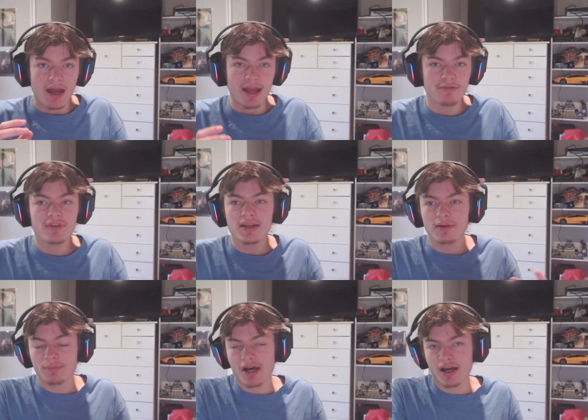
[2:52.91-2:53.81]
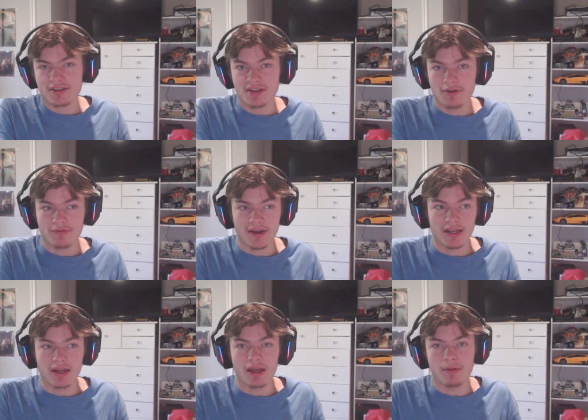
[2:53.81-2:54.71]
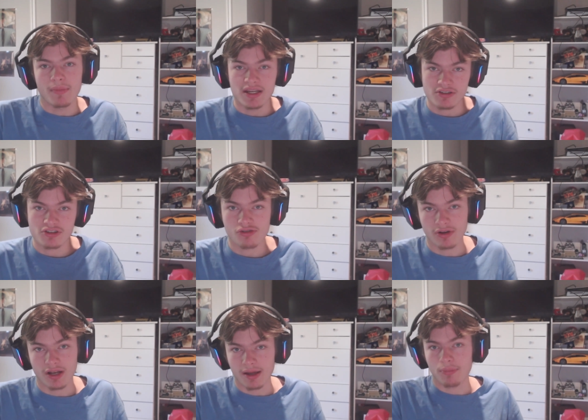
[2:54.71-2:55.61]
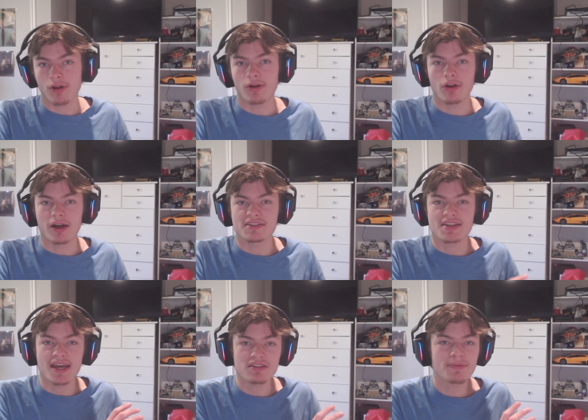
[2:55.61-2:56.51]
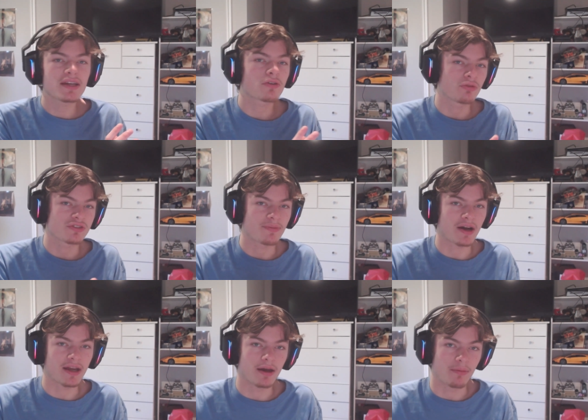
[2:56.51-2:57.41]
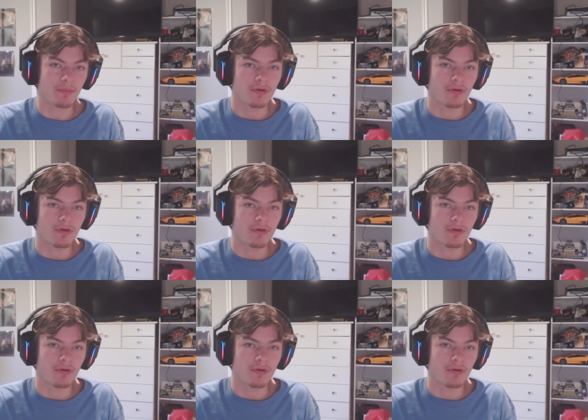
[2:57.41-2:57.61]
Every past event and major storyline plotlines has been caused by him,